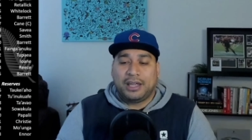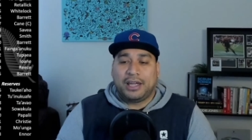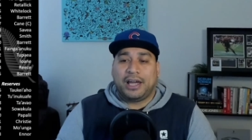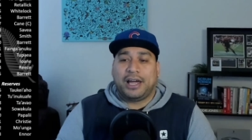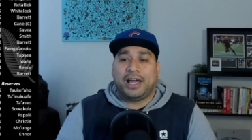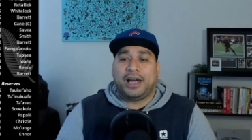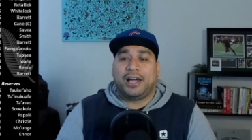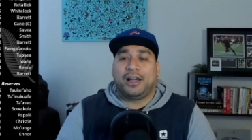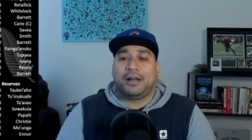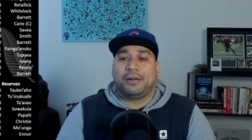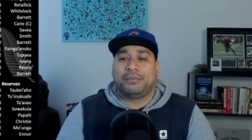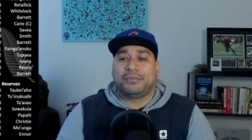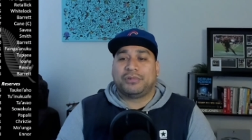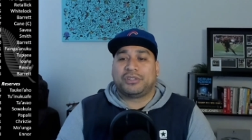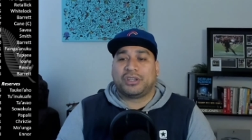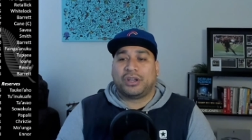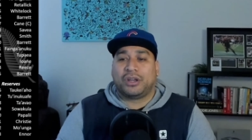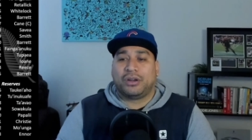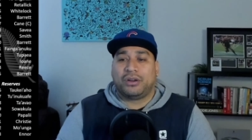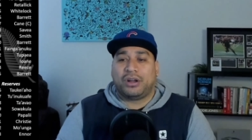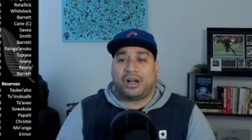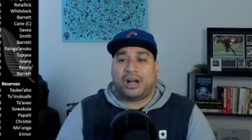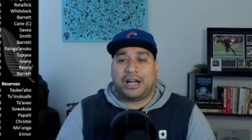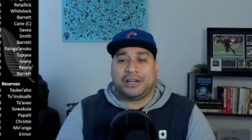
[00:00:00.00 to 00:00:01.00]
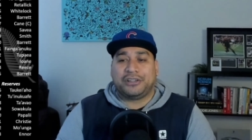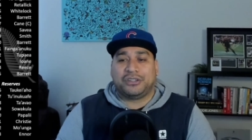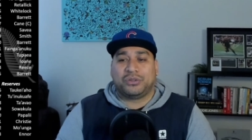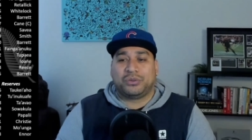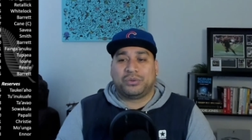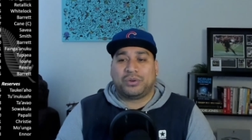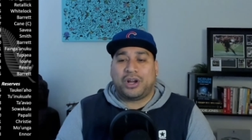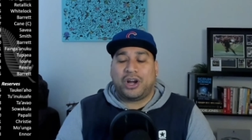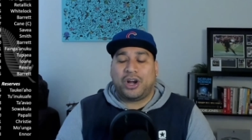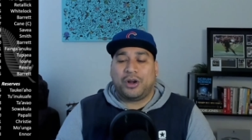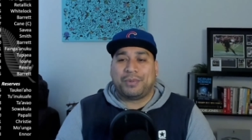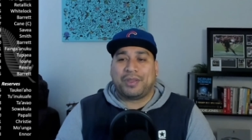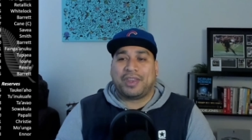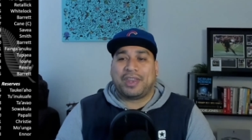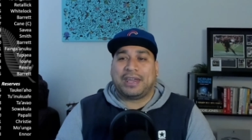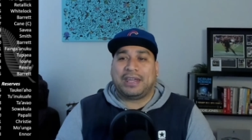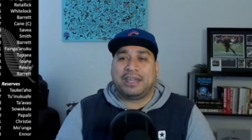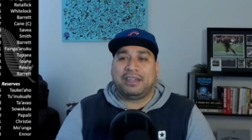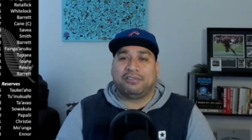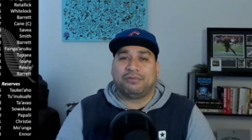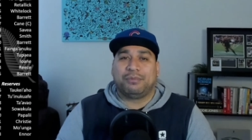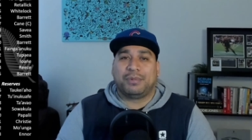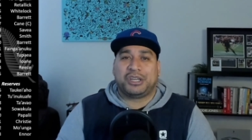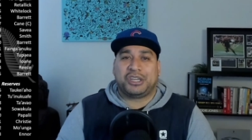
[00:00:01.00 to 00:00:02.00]
So I do hope that they
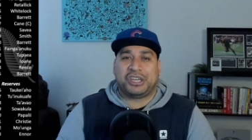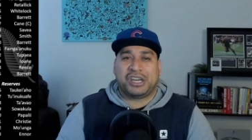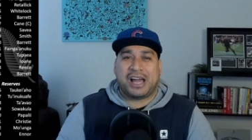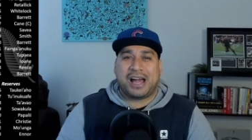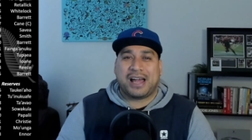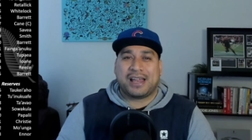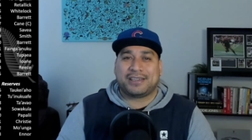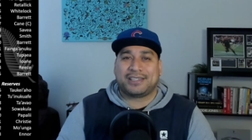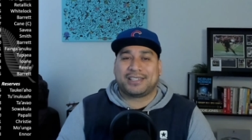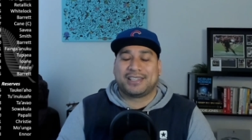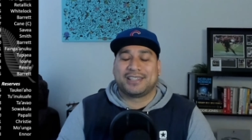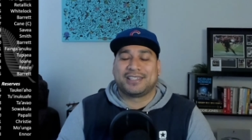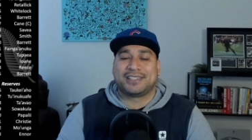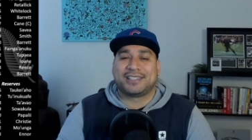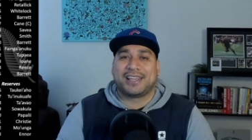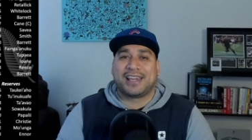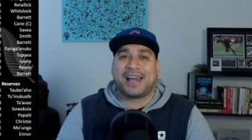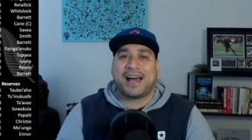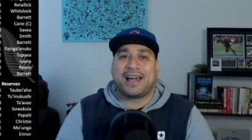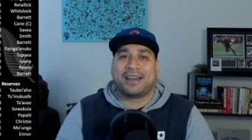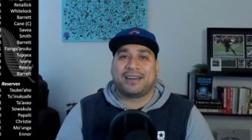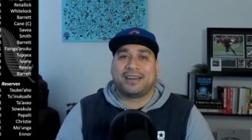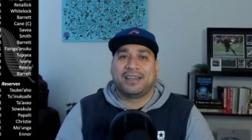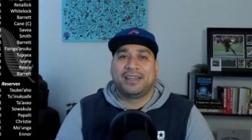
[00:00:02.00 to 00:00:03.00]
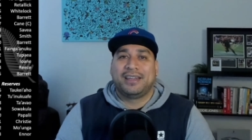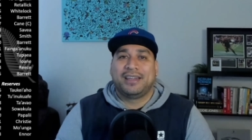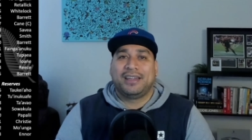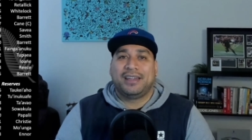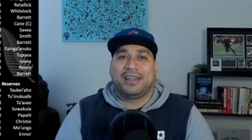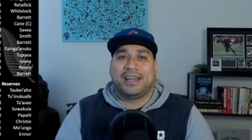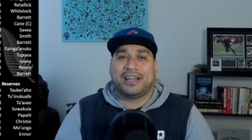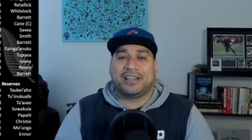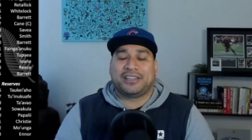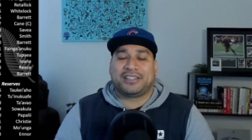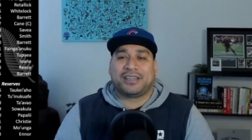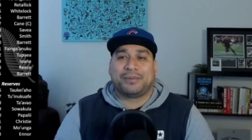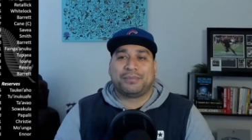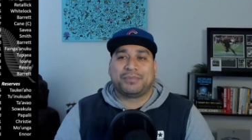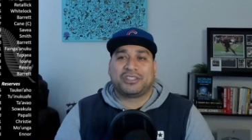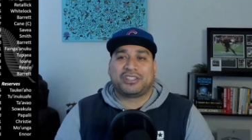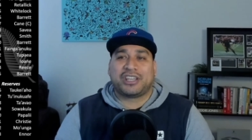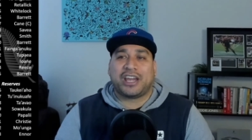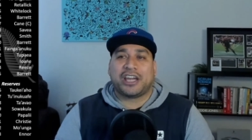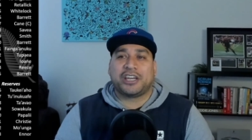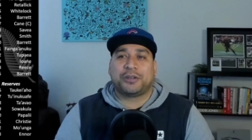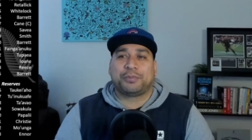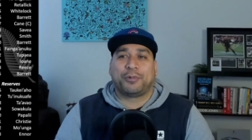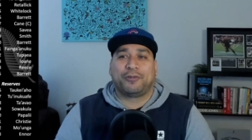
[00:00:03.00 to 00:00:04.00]
give him a chance to start at some
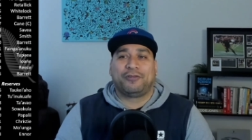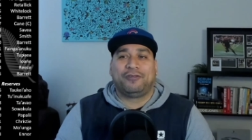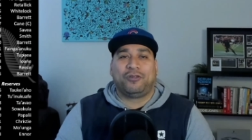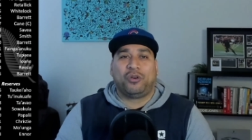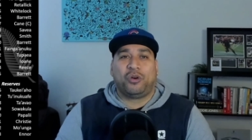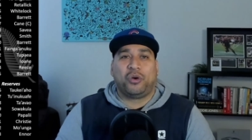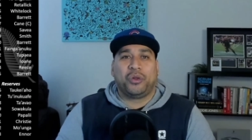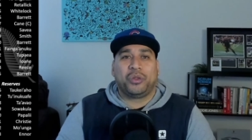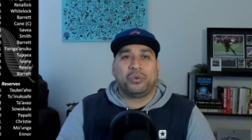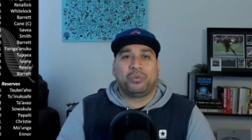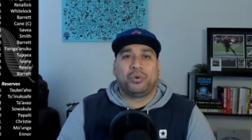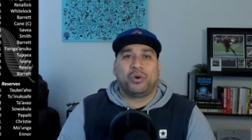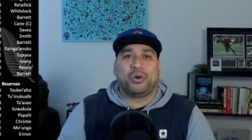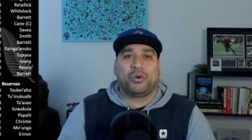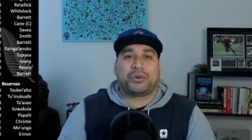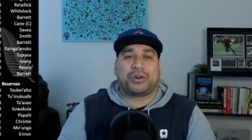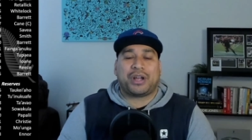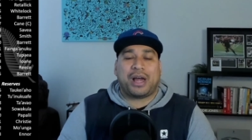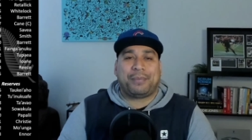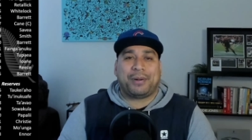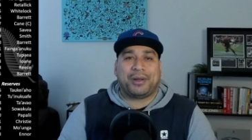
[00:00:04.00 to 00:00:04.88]
stage before the World Cup.